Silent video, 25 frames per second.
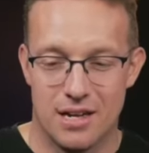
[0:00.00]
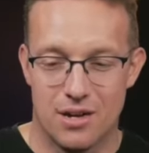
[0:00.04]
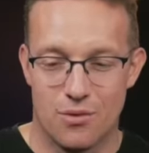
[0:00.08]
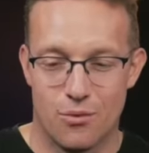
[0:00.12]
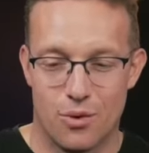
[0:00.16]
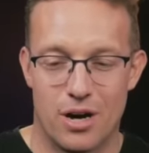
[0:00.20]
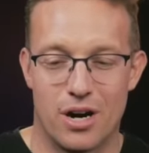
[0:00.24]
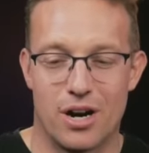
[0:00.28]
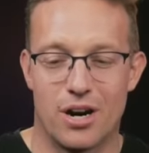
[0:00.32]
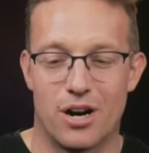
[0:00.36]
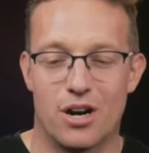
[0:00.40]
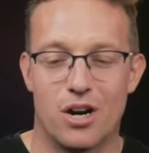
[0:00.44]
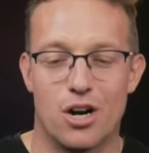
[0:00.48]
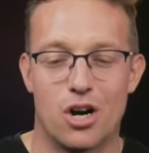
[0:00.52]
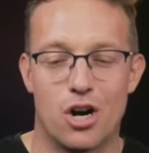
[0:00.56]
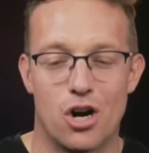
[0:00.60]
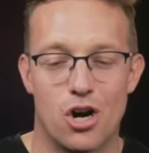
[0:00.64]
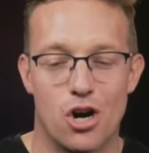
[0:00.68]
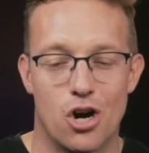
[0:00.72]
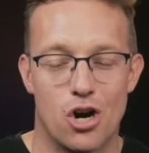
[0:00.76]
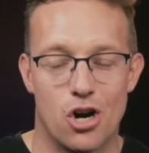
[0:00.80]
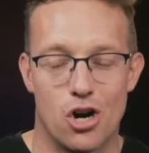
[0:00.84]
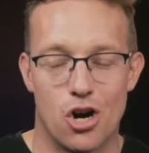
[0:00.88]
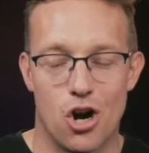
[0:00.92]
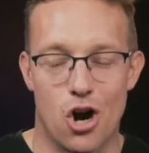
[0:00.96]
where
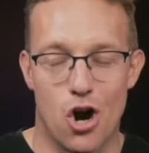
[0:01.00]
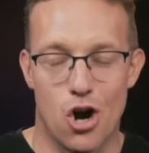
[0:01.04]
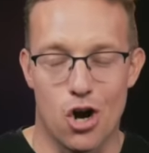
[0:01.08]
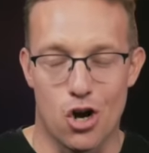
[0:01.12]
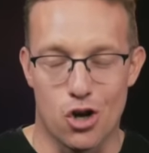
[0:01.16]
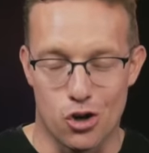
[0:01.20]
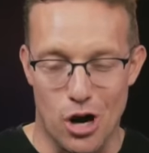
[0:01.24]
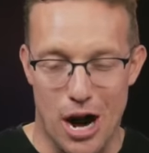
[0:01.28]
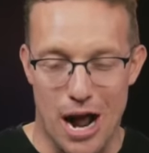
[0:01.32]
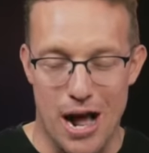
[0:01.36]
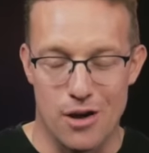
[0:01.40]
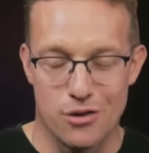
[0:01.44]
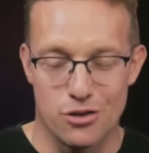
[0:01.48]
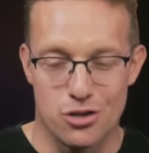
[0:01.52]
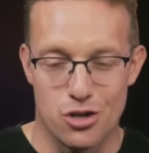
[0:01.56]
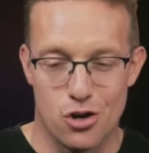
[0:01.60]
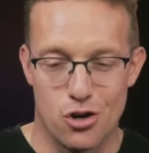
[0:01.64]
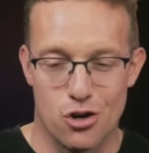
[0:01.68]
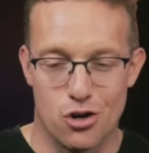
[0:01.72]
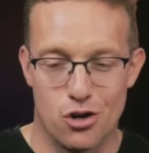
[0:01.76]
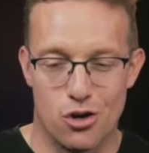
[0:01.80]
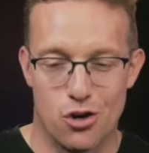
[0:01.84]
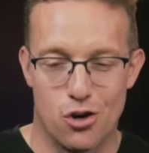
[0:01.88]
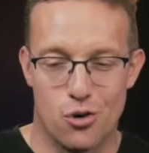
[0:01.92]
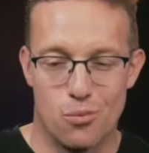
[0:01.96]
crowds
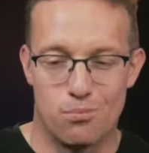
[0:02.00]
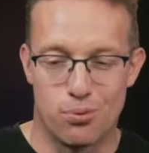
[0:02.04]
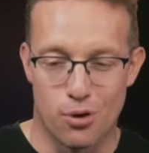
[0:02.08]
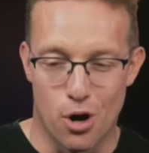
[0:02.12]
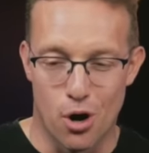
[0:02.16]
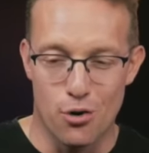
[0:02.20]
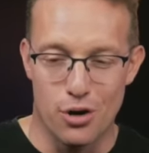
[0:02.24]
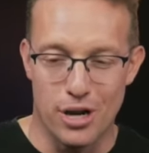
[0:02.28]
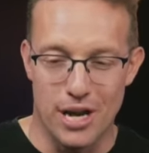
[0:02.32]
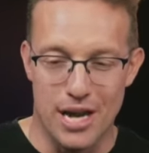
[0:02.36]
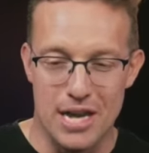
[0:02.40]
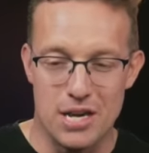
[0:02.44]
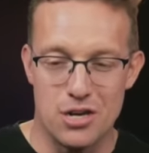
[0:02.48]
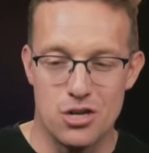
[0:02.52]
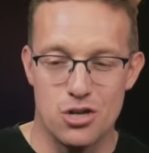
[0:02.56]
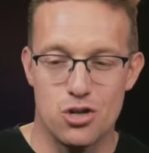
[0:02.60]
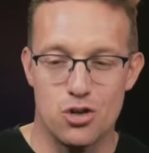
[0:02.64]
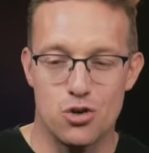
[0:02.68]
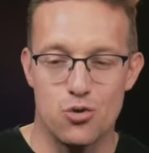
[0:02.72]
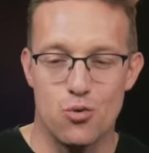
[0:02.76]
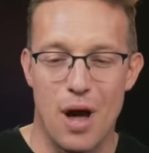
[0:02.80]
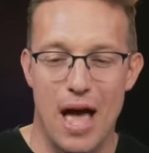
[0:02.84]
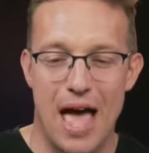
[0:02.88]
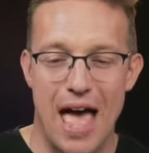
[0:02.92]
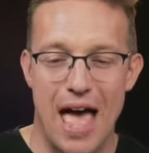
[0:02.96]
broke into